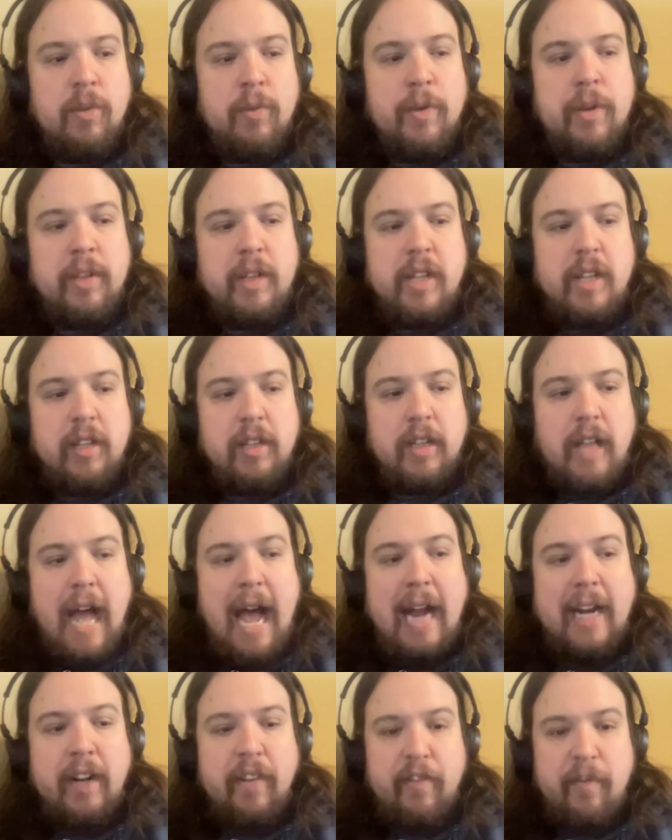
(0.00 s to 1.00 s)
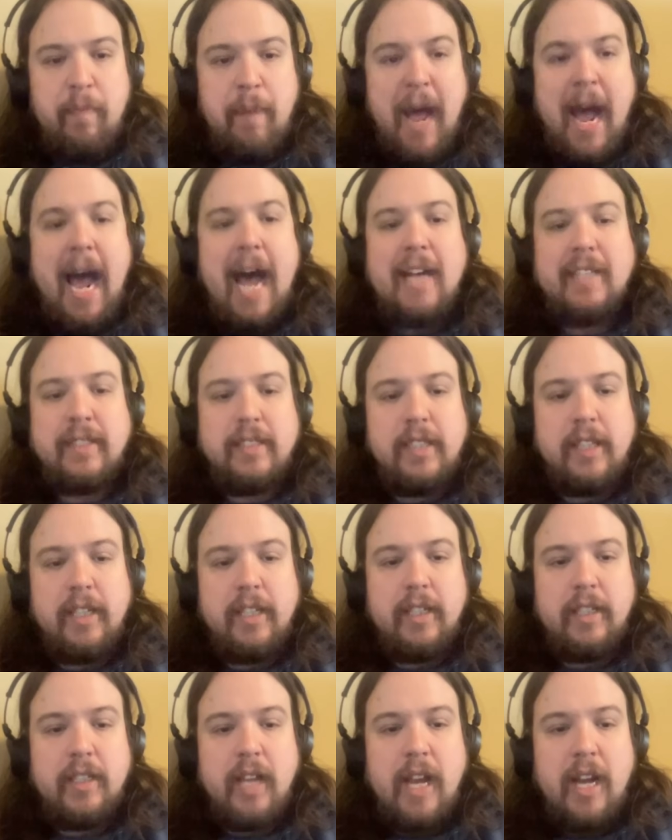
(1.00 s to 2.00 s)
really a lack of
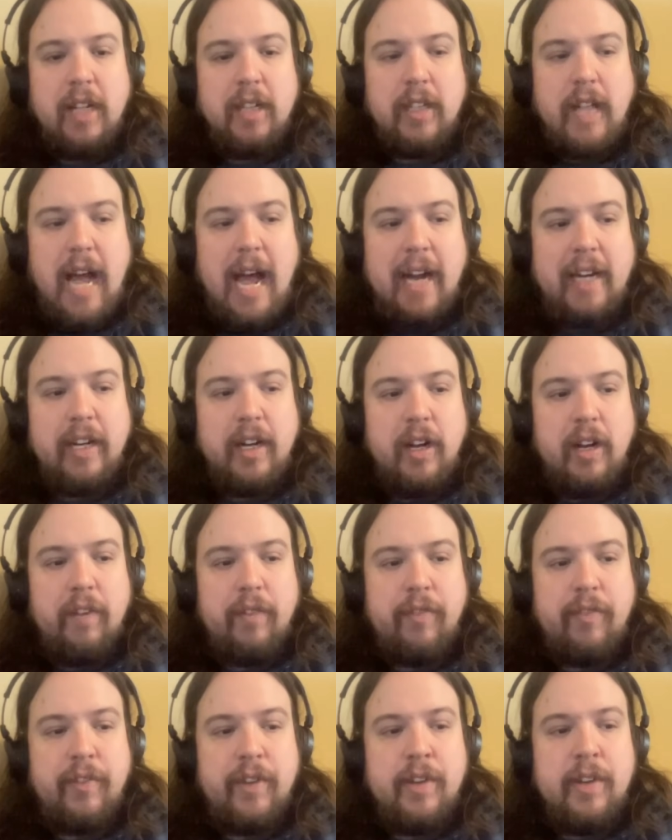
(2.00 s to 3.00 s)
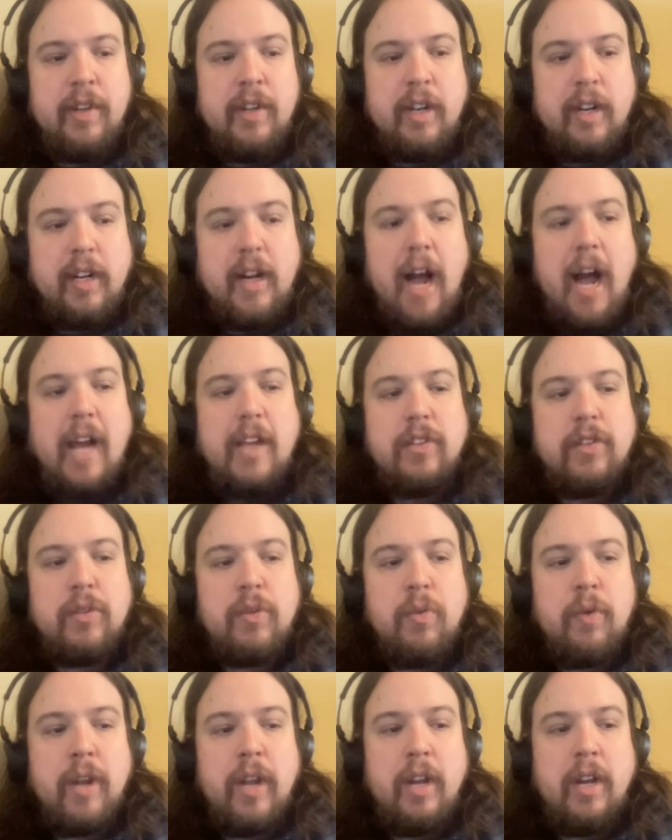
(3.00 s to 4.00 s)
passing and a lack of guys
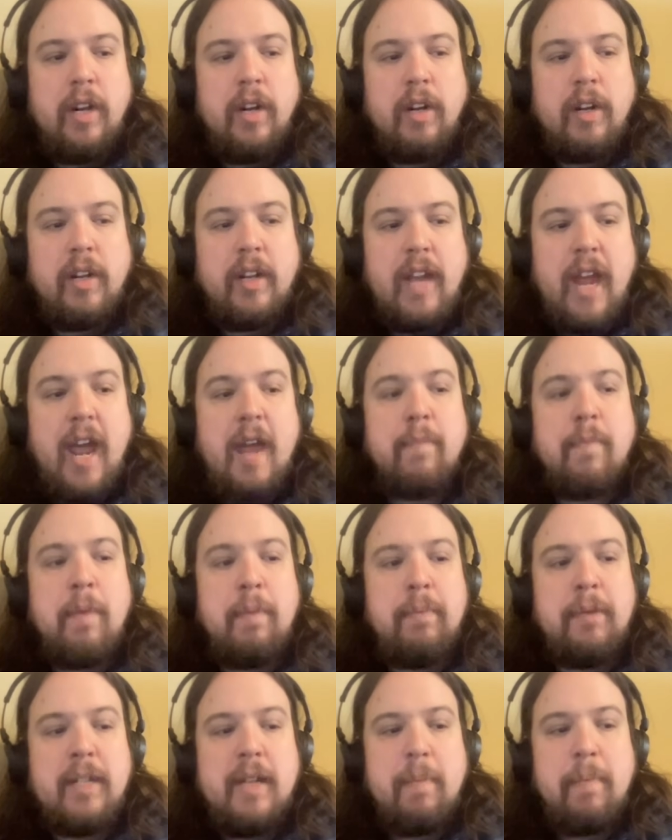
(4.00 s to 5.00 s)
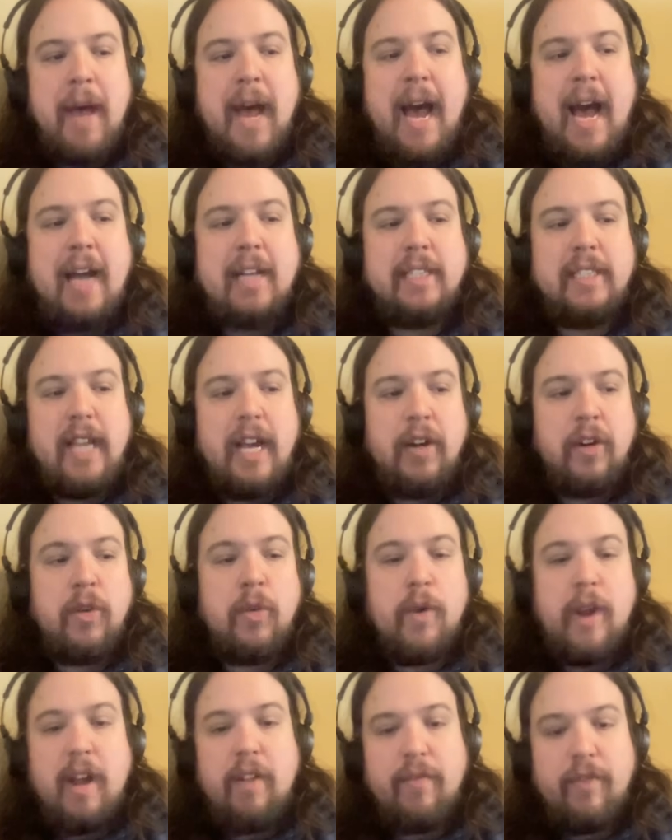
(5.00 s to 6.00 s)
who can capably pass and
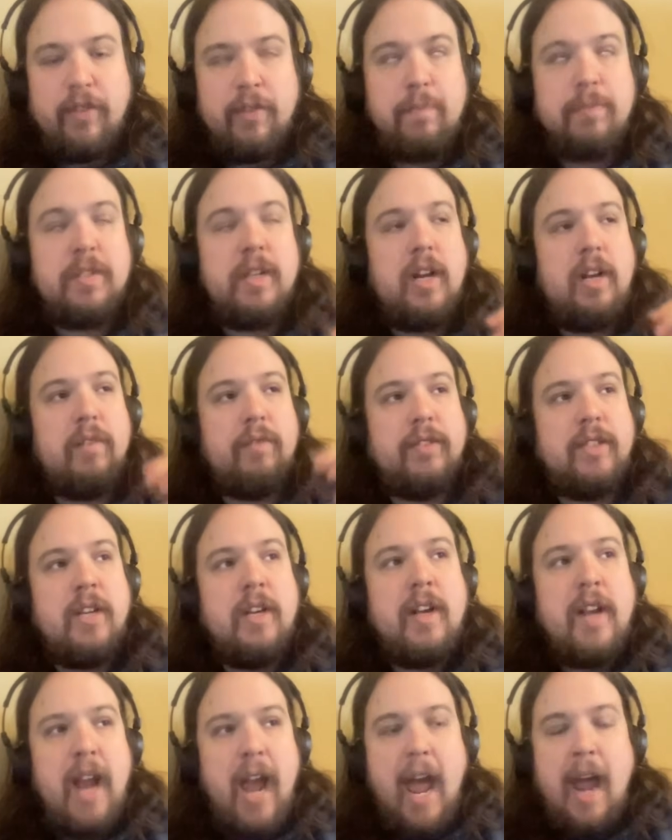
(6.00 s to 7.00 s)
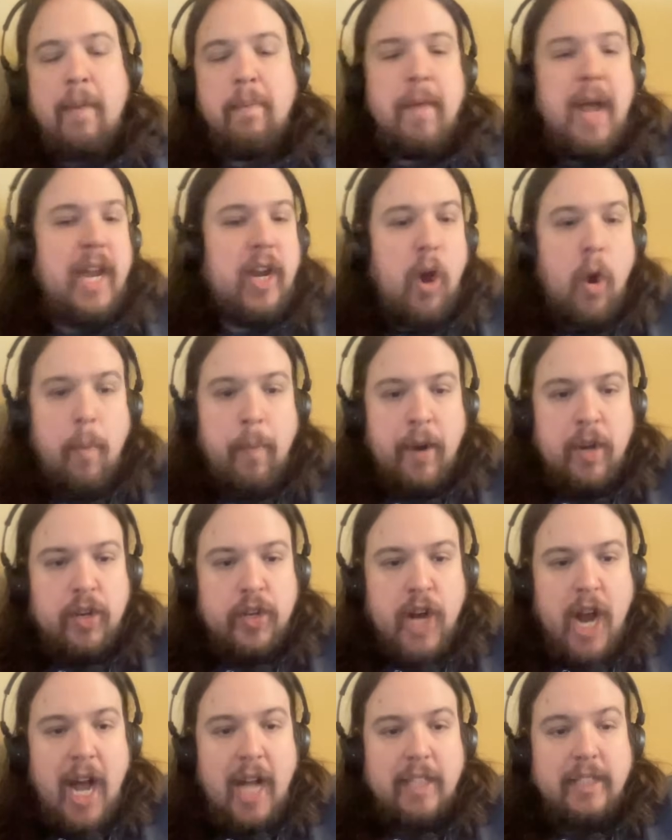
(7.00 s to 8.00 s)
create for themselves and make open
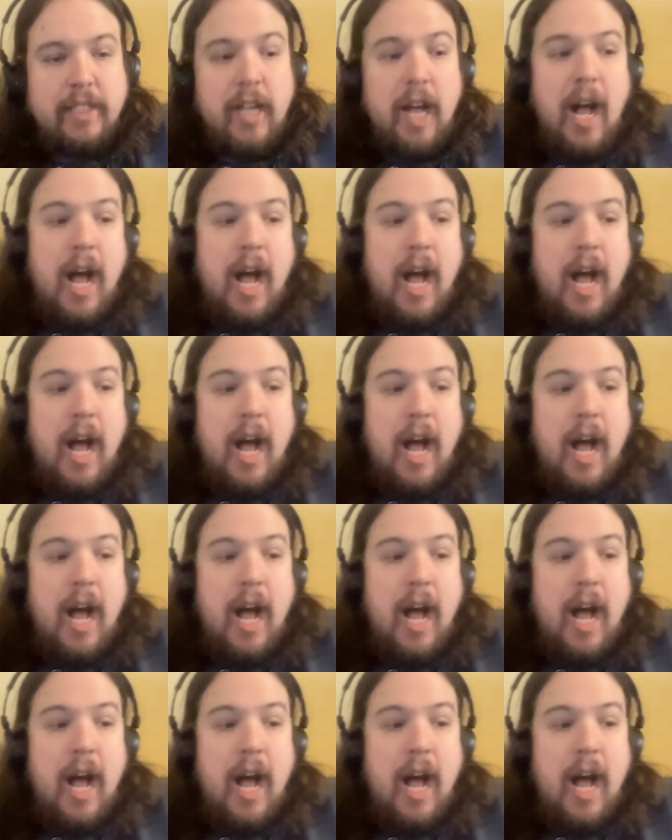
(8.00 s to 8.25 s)
shots.